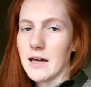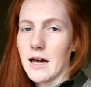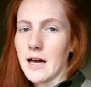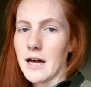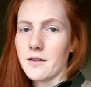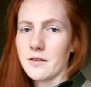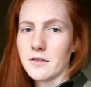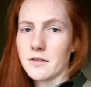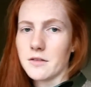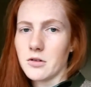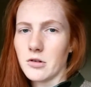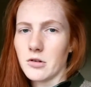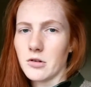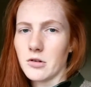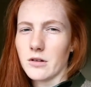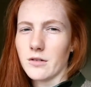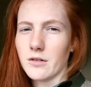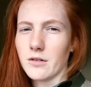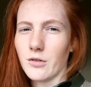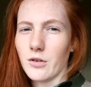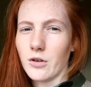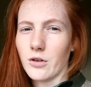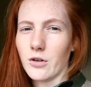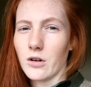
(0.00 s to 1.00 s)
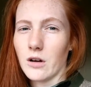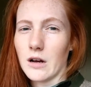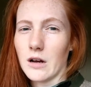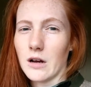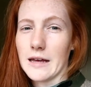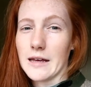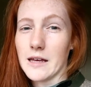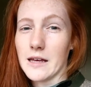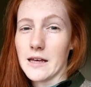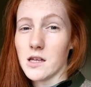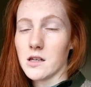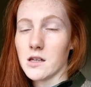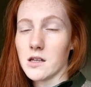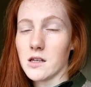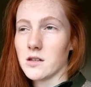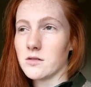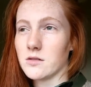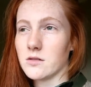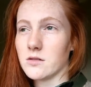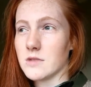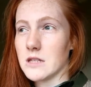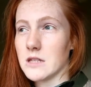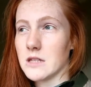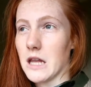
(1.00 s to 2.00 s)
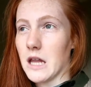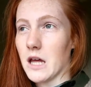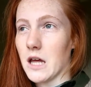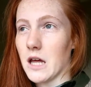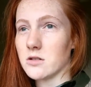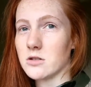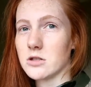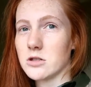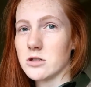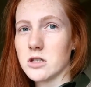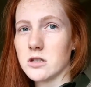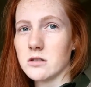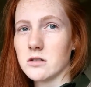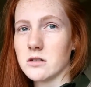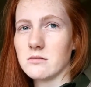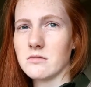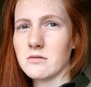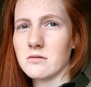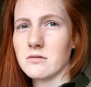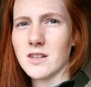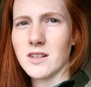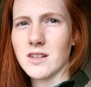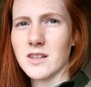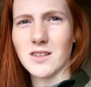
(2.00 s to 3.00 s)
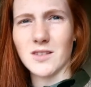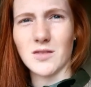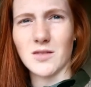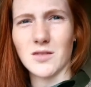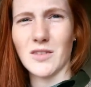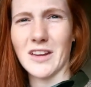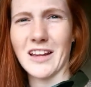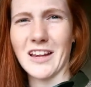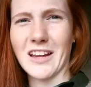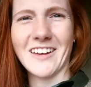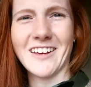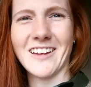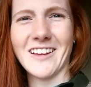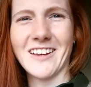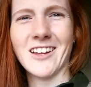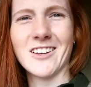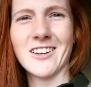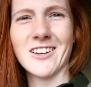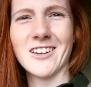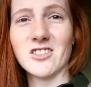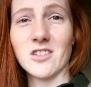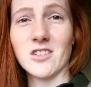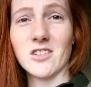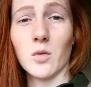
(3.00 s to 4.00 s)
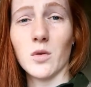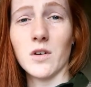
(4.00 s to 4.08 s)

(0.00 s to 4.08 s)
Annie Kath took us for like lunch. Like lunch?